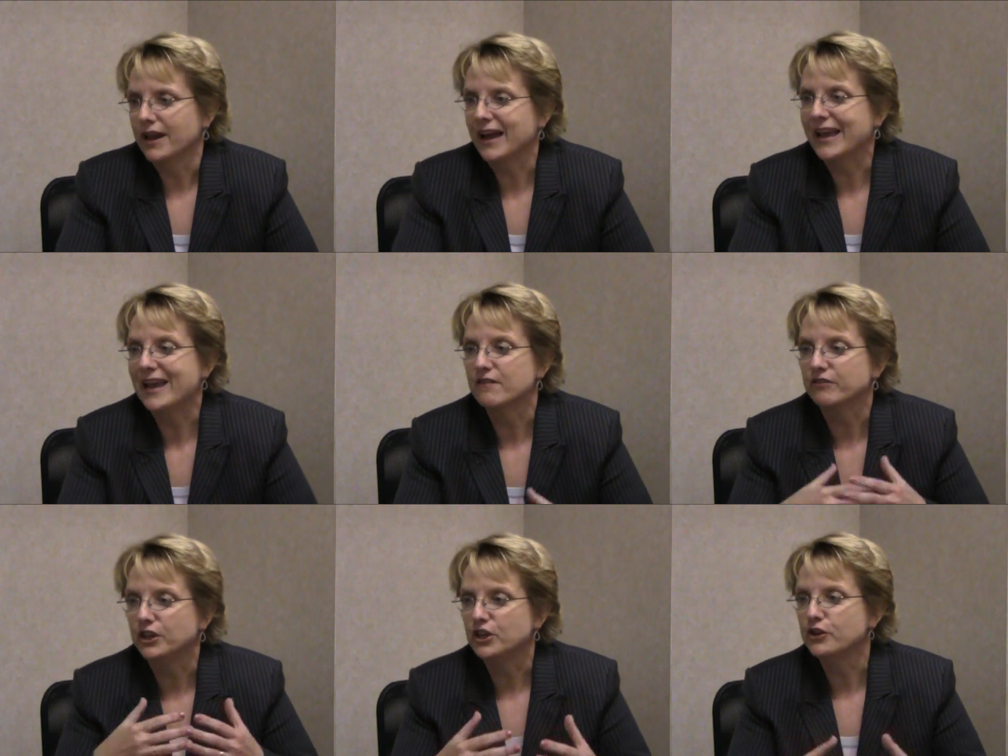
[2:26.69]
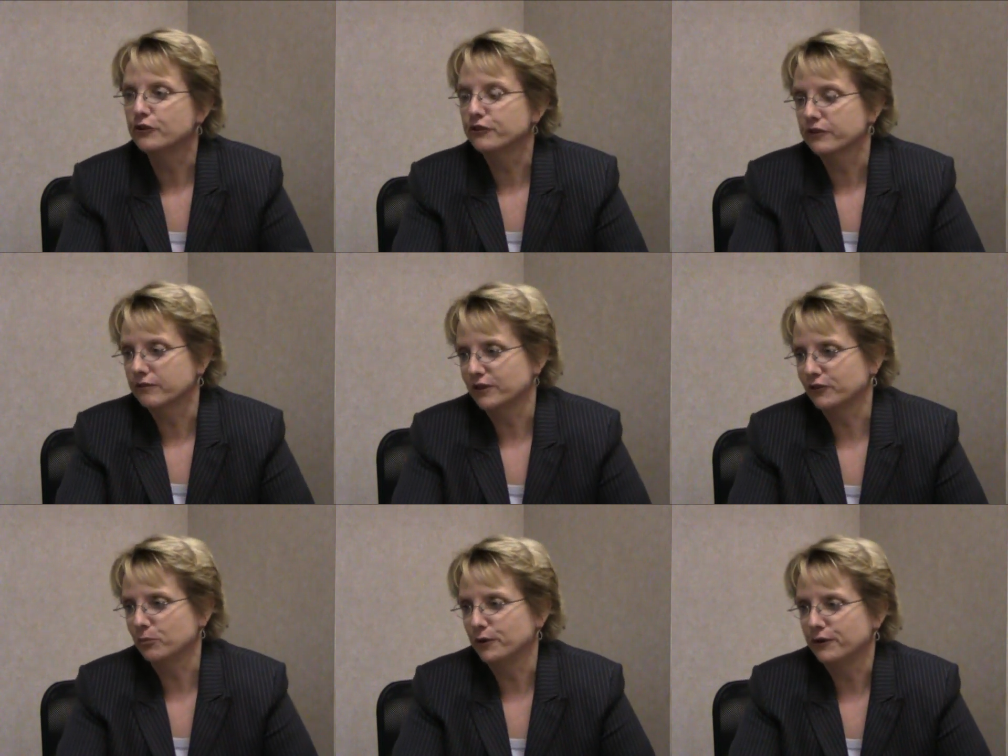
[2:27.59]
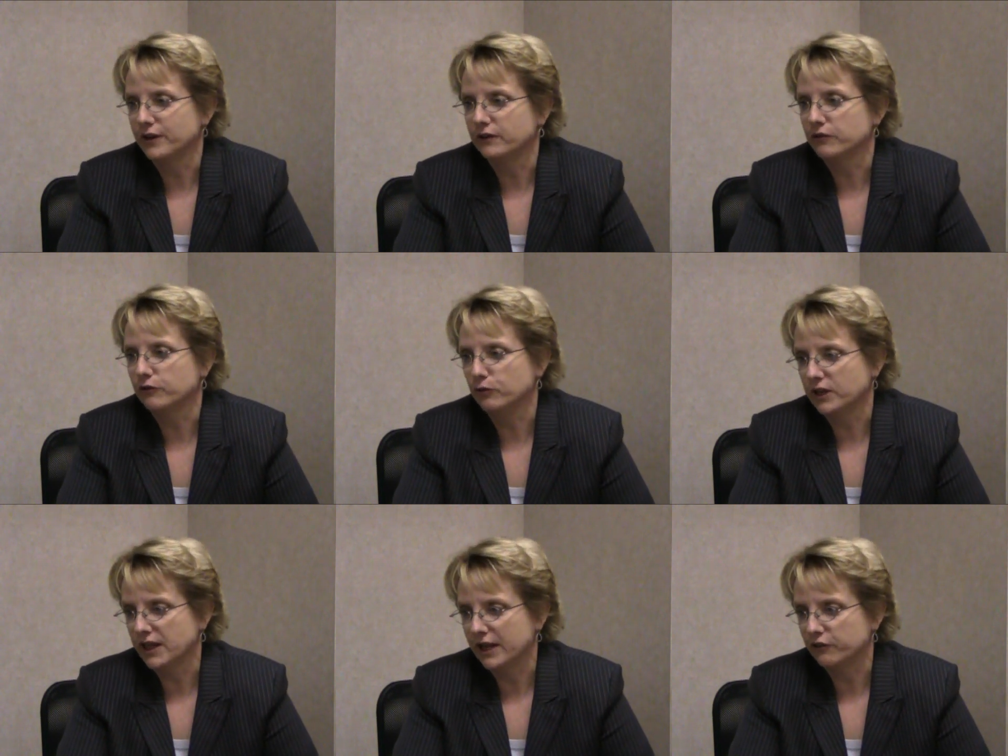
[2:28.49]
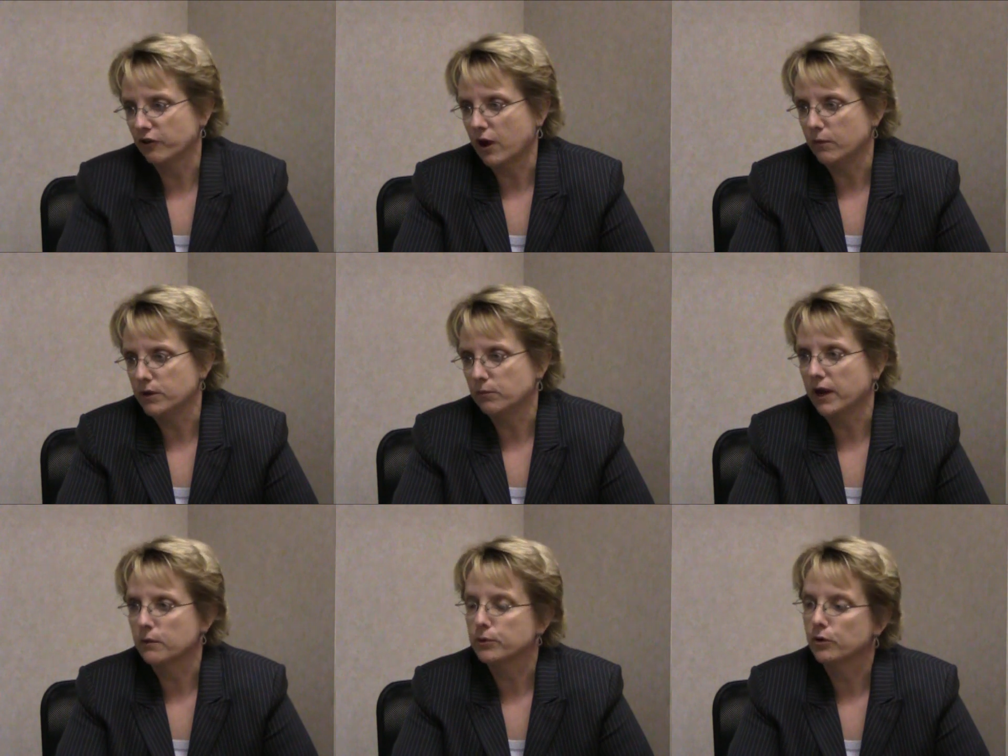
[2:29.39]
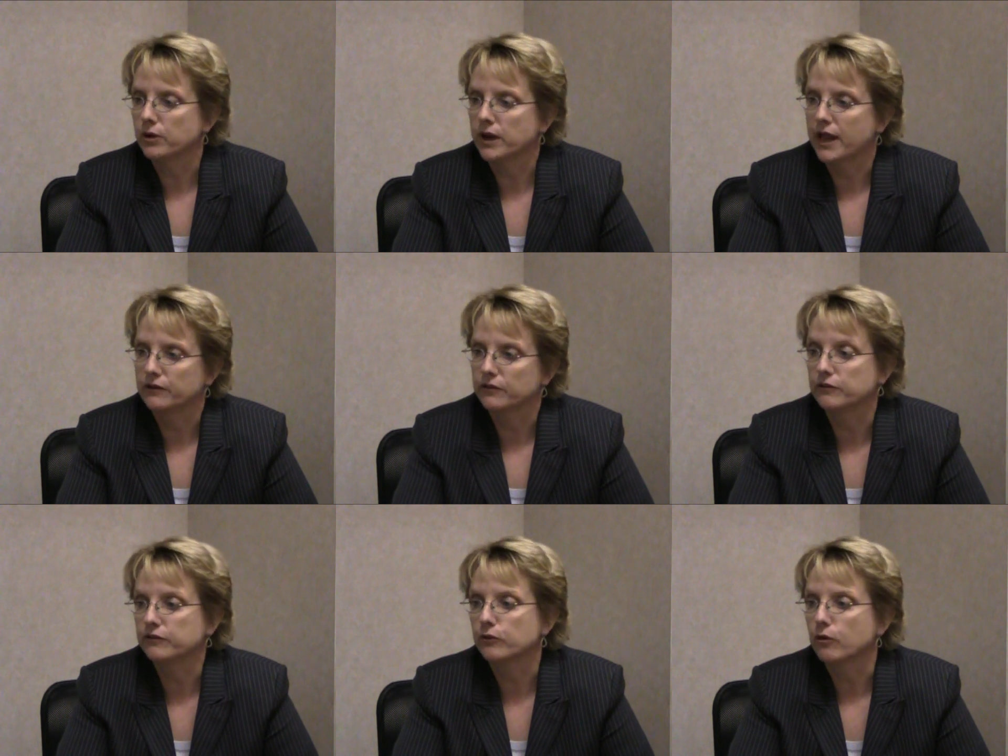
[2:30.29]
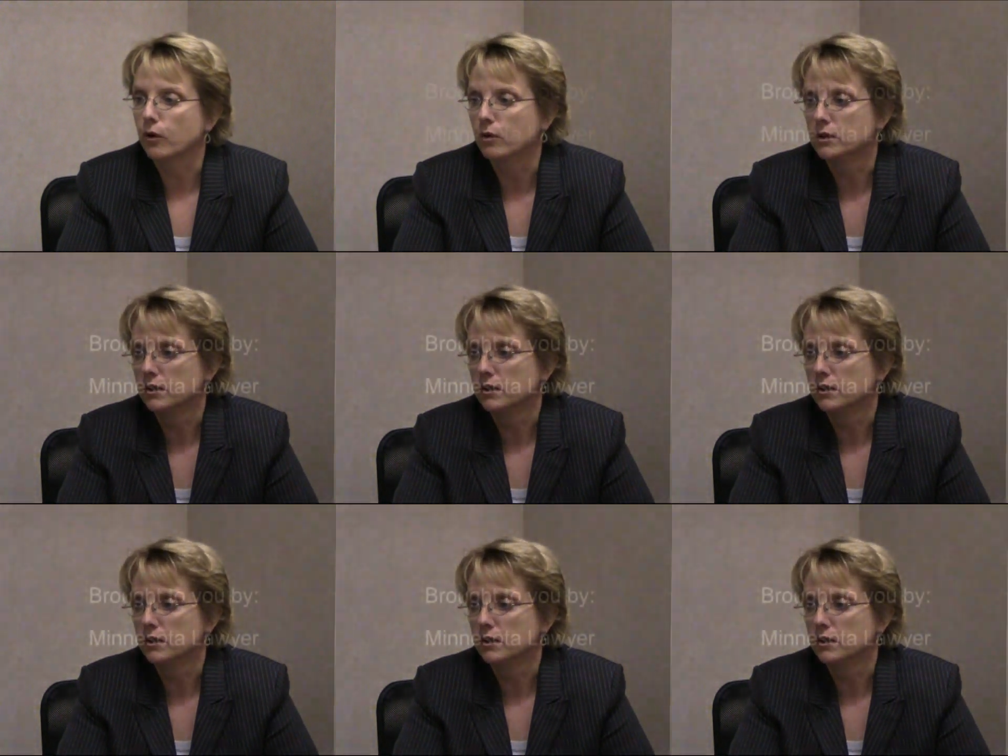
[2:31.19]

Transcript: and I have years of experience doing that job, and my opponent has 0